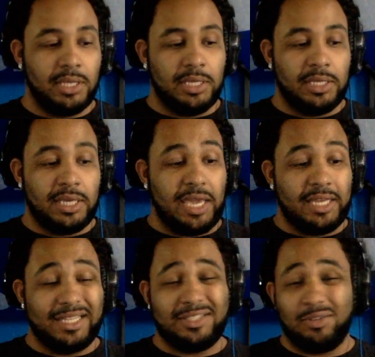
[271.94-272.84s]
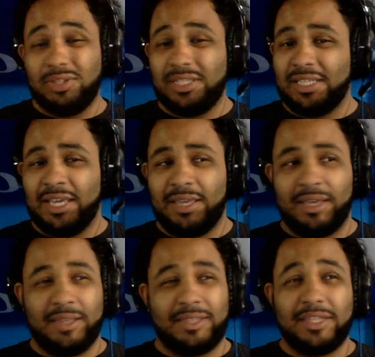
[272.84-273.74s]
and he's only I
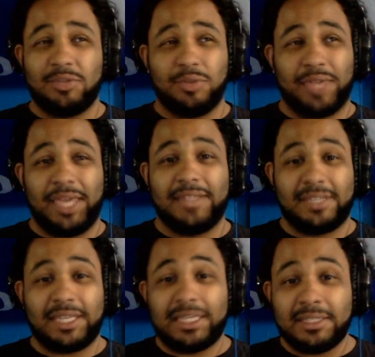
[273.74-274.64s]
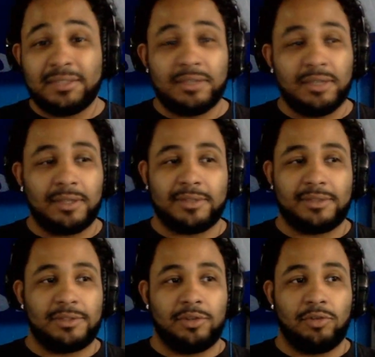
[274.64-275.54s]
think he's only 18
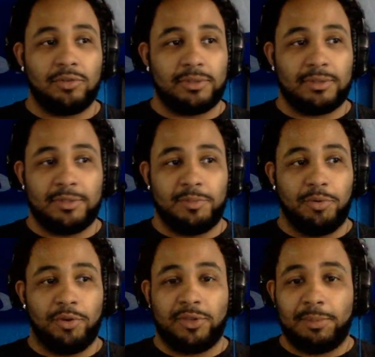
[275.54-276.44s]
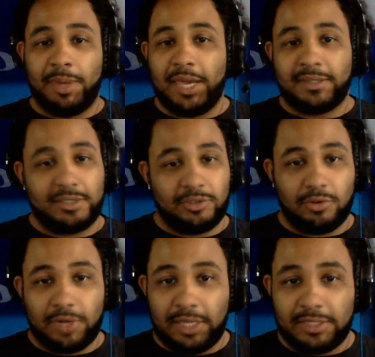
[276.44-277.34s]
unless his birthday passed and he turned
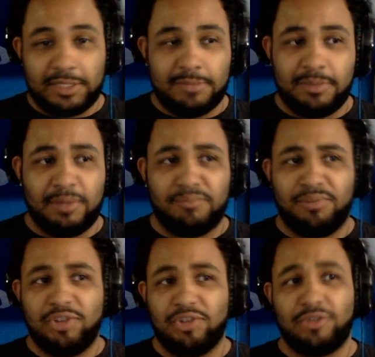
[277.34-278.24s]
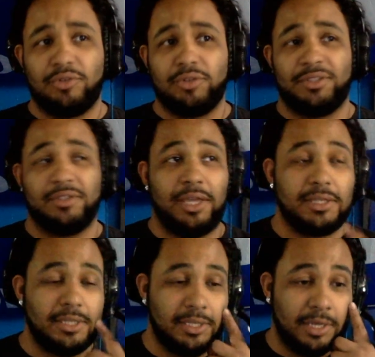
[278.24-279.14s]
19, but I'm pretty sure he's only still
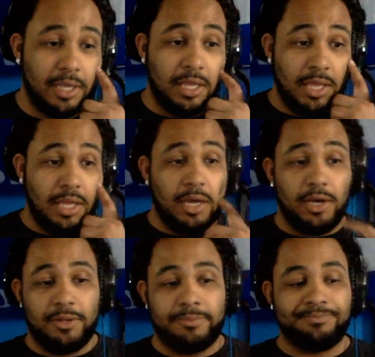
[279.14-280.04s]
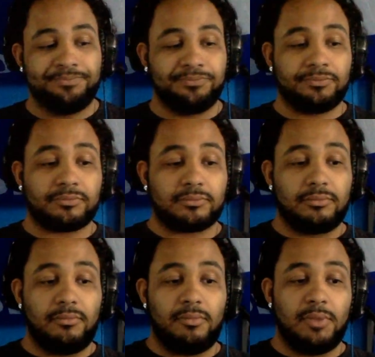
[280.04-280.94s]
18. Um,
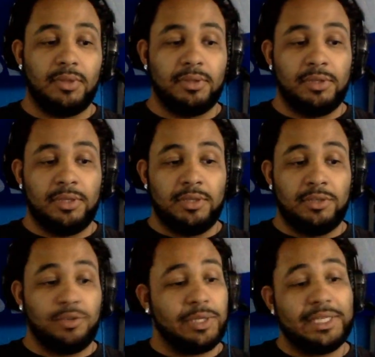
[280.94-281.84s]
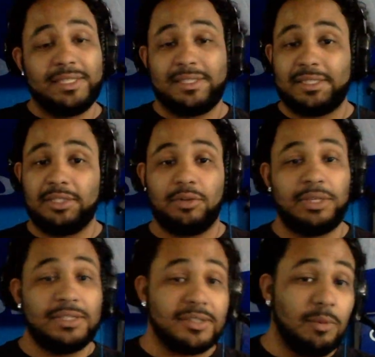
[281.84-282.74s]
so he's
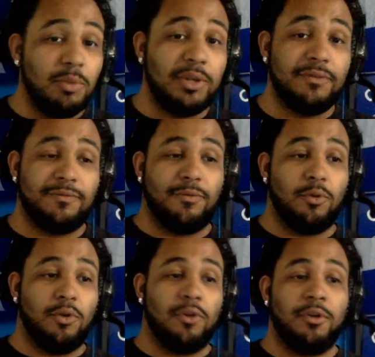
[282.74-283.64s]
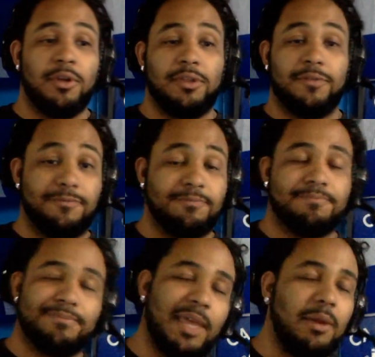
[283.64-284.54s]
someone for I
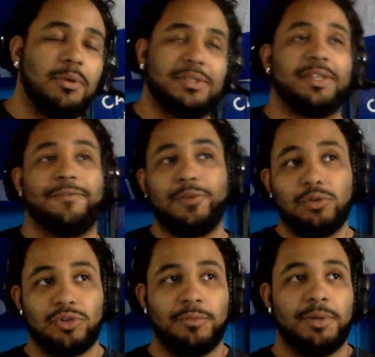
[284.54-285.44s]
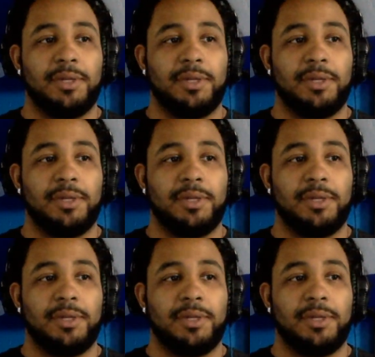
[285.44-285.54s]
don't want to say the future, but